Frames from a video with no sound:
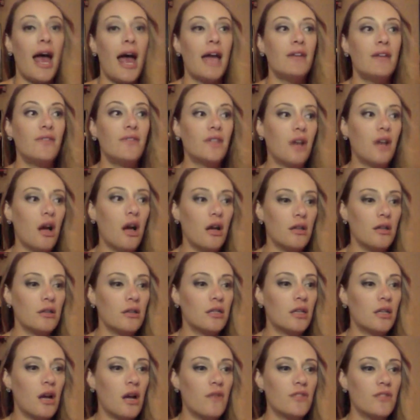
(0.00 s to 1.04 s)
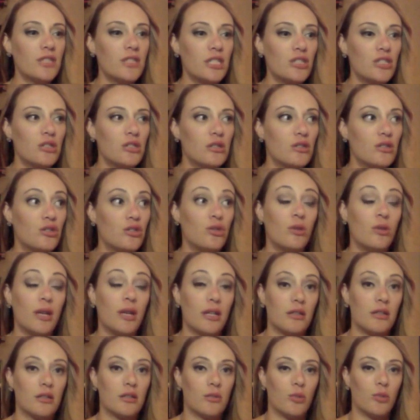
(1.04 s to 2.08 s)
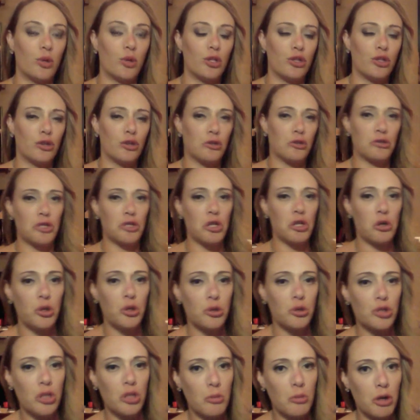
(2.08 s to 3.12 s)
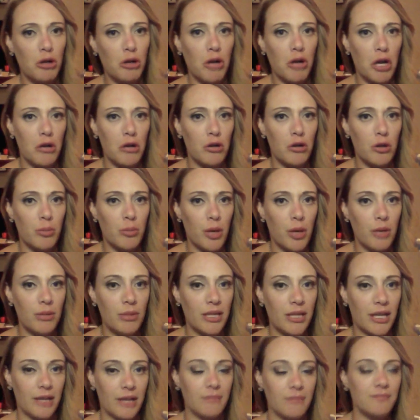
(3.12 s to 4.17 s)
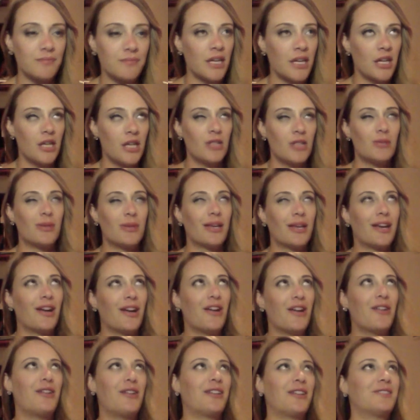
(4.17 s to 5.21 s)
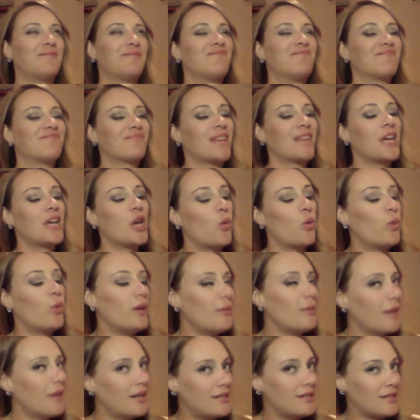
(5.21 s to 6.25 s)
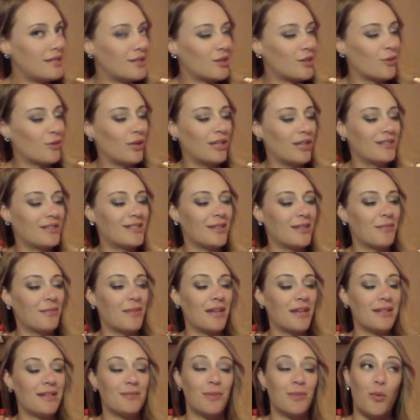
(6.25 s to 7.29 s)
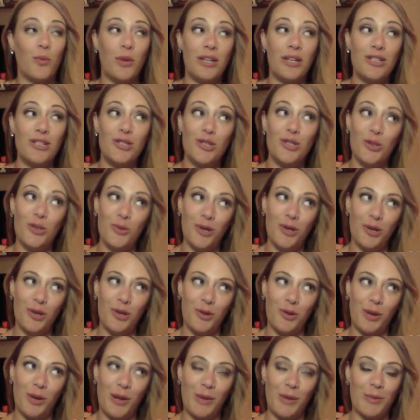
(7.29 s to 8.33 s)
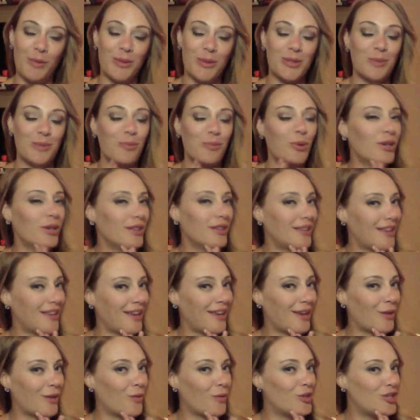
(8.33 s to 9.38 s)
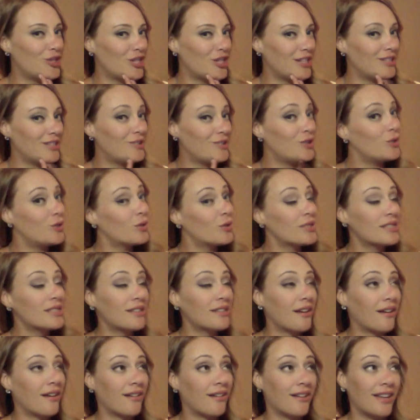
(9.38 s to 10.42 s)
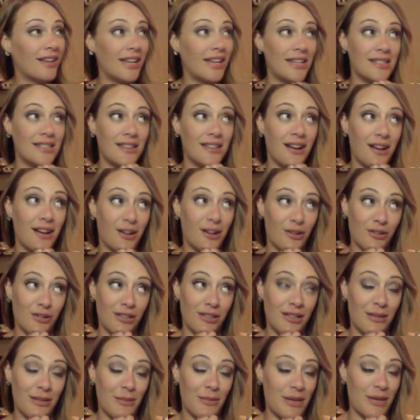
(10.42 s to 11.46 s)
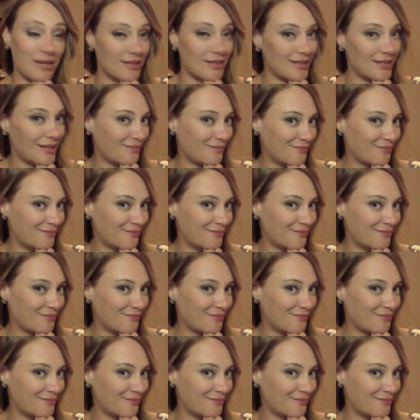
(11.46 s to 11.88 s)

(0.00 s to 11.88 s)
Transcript: And if the conversations do get a little pointed, like, "So, are you a Democrat or a Republican?" She's like, "Ugh, we might disagree on some things, but we do agree on the most important thing, which is your son is utterly amazing."